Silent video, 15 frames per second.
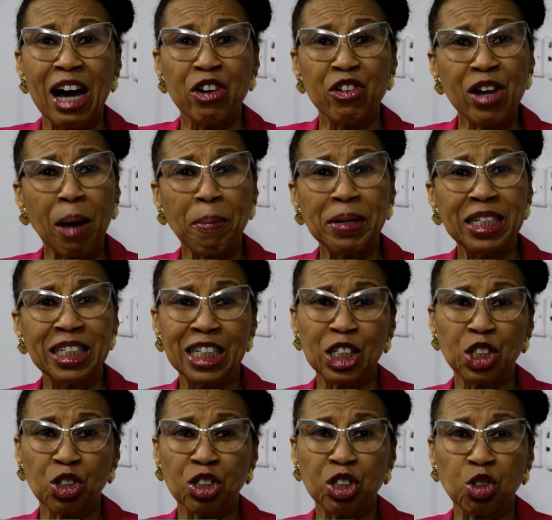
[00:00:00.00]

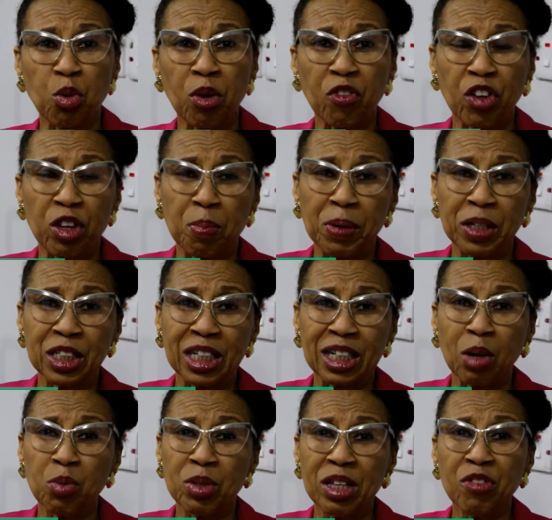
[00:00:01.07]
Rehabilitation is quick for the patient,
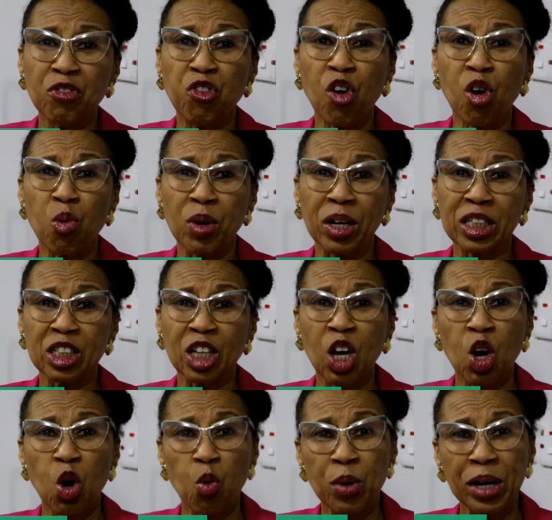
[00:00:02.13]
and within 4 weeks,
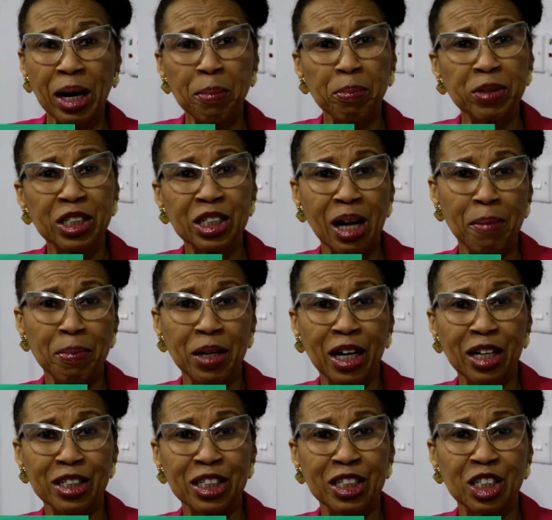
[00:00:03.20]
we can prescribe
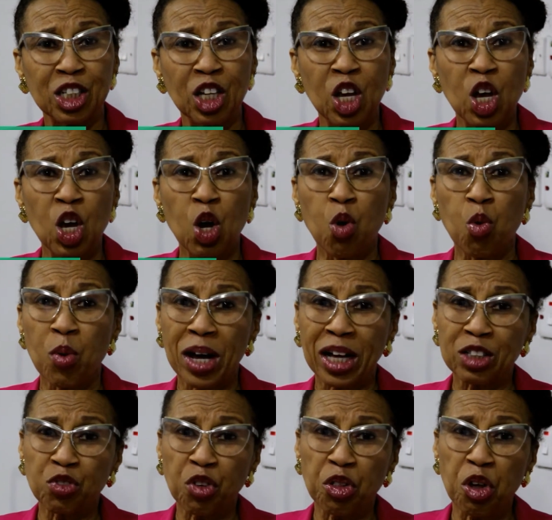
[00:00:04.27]
glasses.
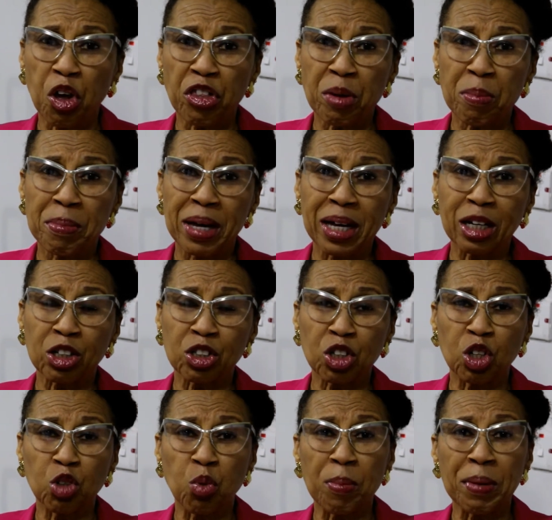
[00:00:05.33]
Whereas for the other
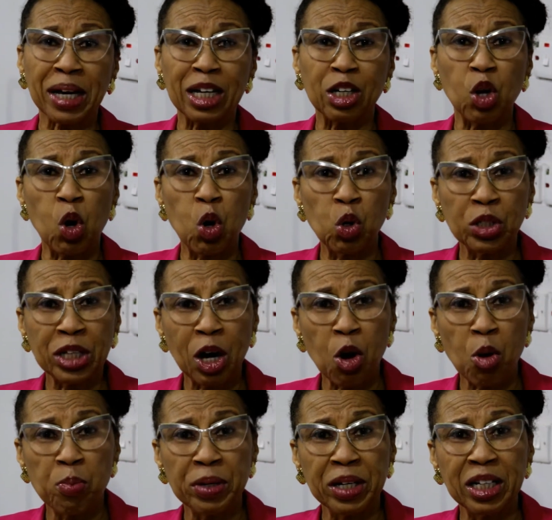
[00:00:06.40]
method, we make an older
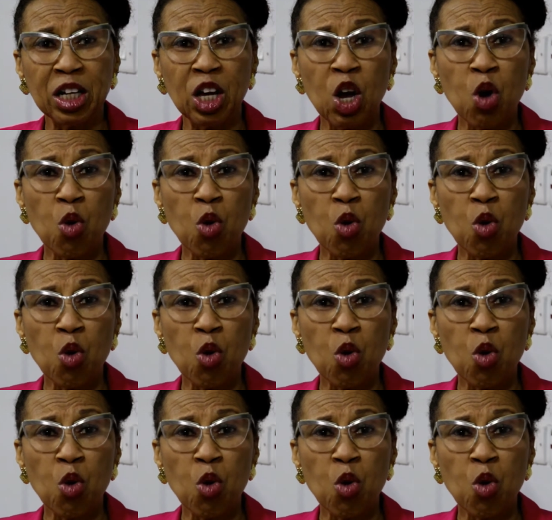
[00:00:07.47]
opening.